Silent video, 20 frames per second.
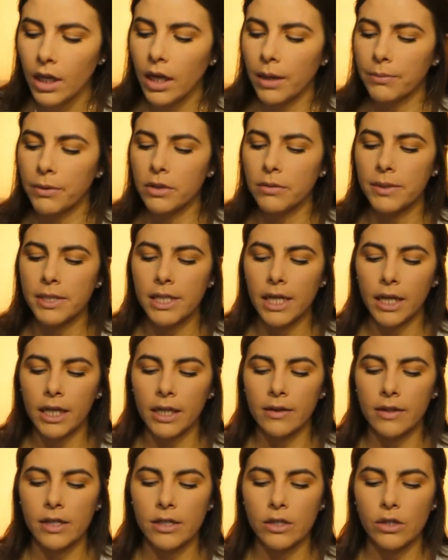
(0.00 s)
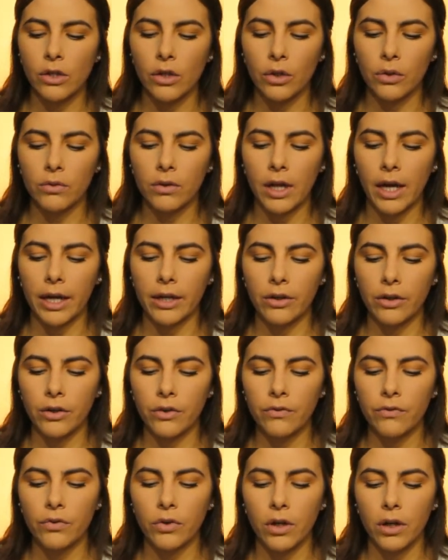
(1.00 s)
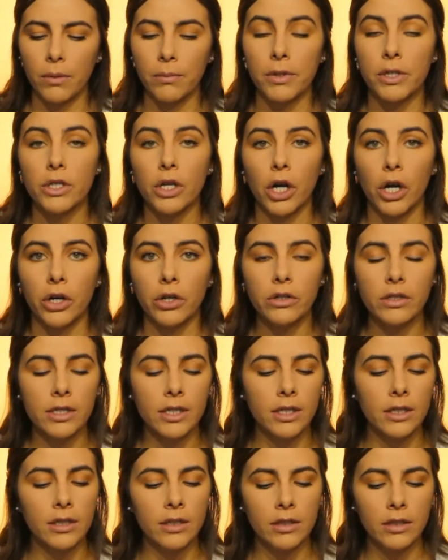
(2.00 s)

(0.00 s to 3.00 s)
I'm going to be taking this nude liner from Tarte.